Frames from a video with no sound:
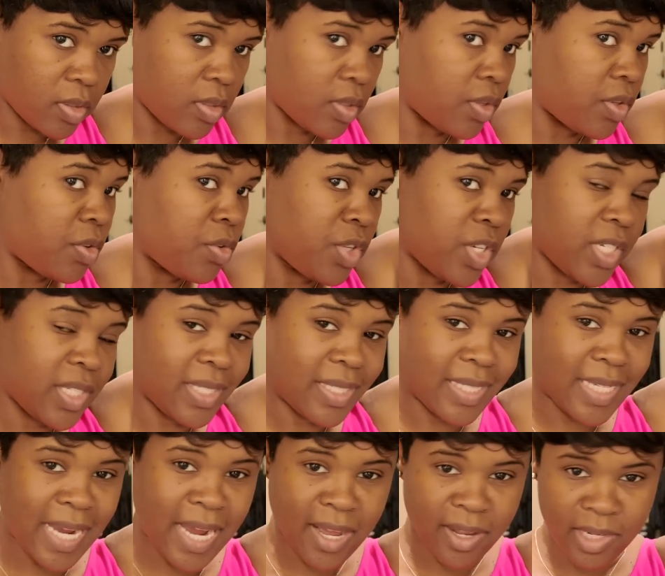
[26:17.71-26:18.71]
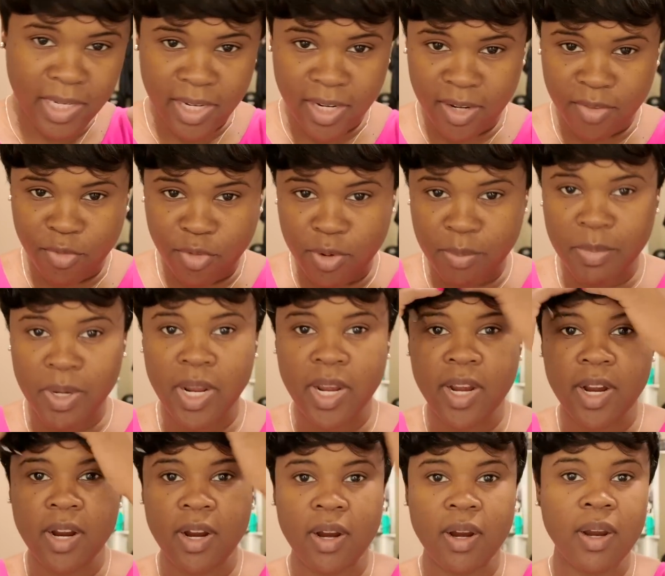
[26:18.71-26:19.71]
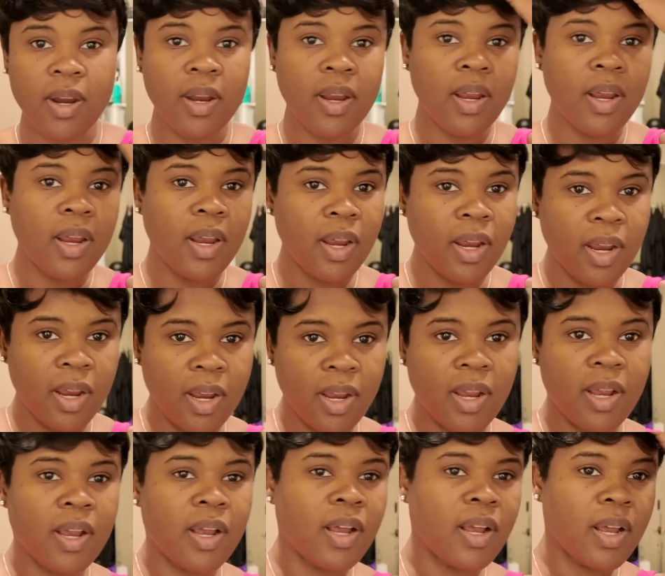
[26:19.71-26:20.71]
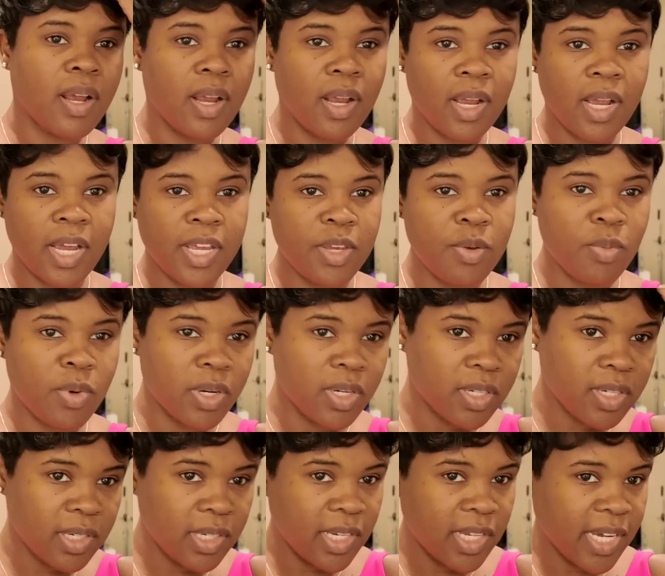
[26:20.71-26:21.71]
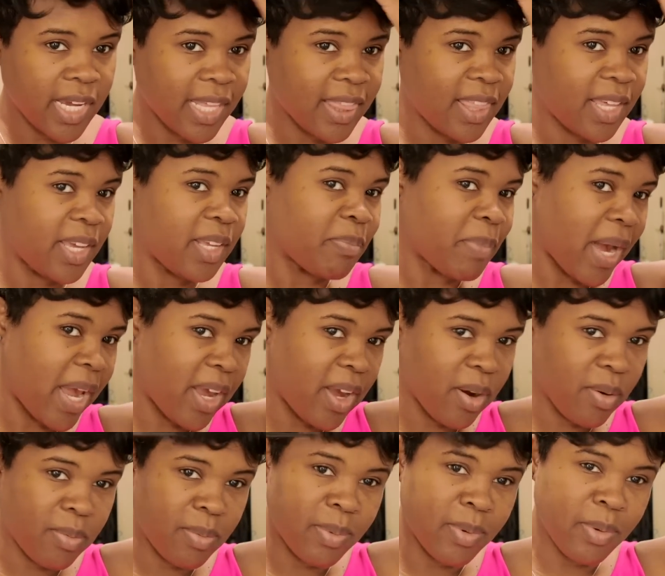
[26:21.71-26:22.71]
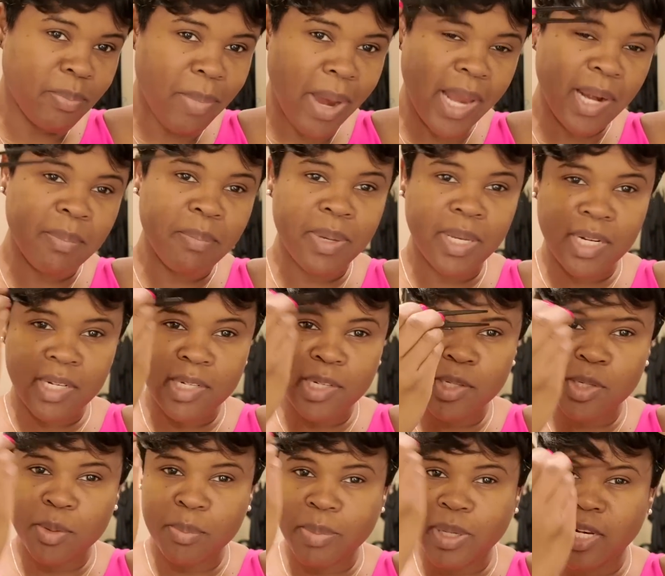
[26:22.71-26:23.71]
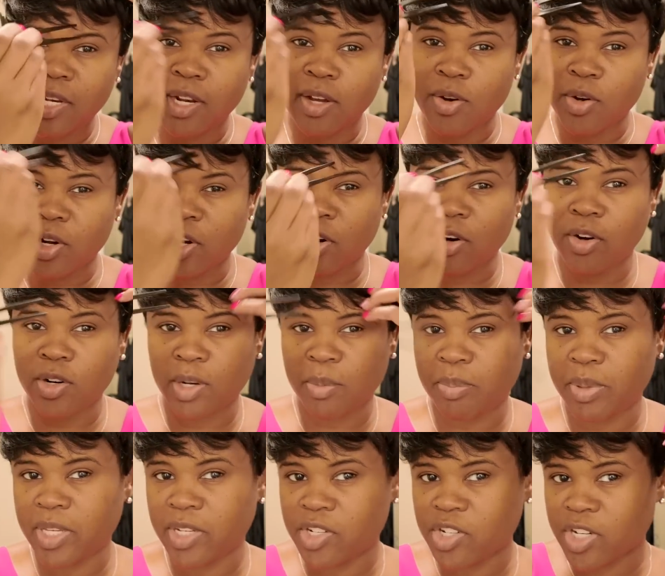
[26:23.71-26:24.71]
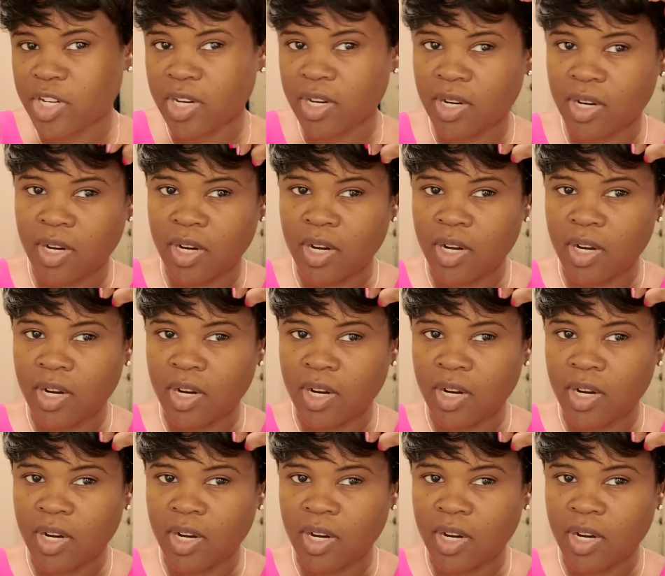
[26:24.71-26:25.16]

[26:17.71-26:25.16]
So you just style it from there how you want it to look. I think my hair might have been a little bit longer on the picture.